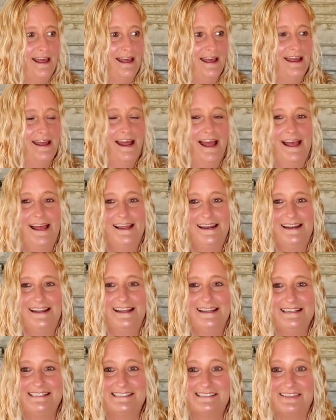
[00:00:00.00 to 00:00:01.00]
And
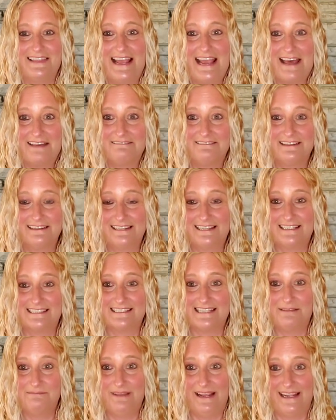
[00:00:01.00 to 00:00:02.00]
he's laughing
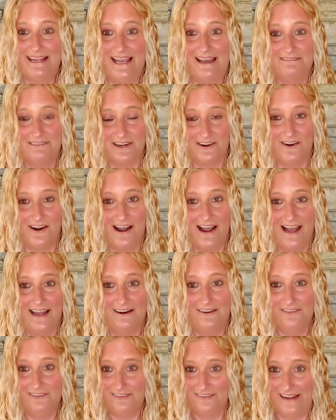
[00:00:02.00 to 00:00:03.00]
because I'm like I
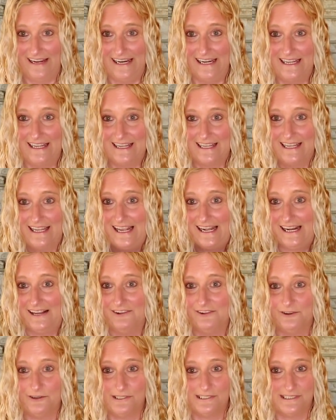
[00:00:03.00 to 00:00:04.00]
don't like getting
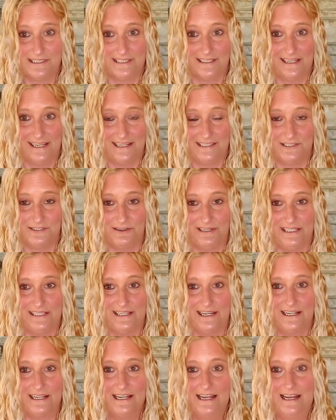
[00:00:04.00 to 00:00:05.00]
close to the edge or
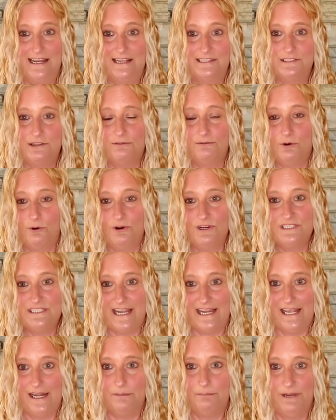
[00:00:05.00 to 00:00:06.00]
anything. So of course
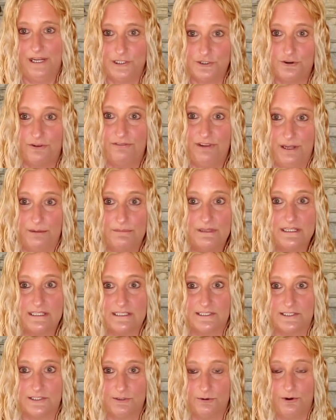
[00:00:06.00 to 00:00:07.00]
I get a picture of him and
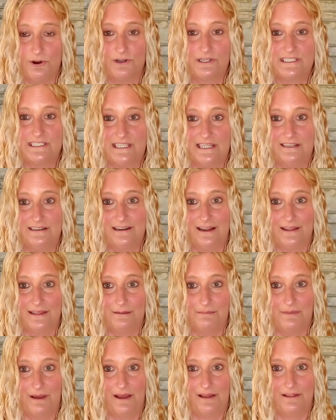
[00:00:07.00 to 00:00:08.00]
his dog sitting
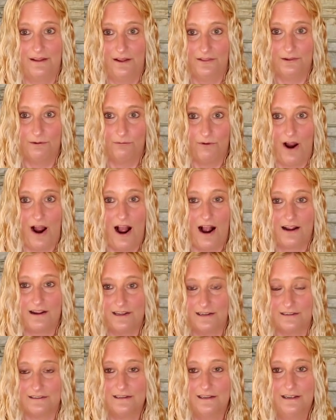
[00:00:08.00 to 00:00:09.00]
on the rock,
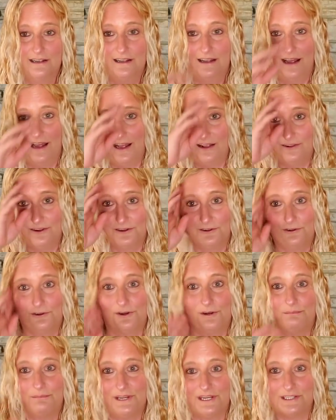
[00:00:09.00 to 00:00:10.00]
and I'll
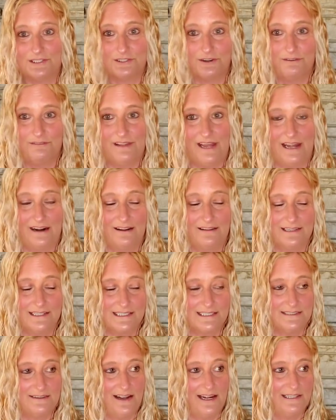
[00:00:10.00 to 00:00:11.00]
include a picture of that on the
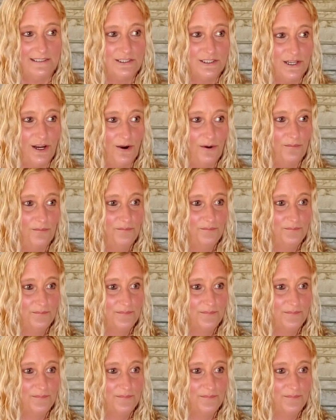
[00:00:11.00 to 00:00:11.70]
slideshow.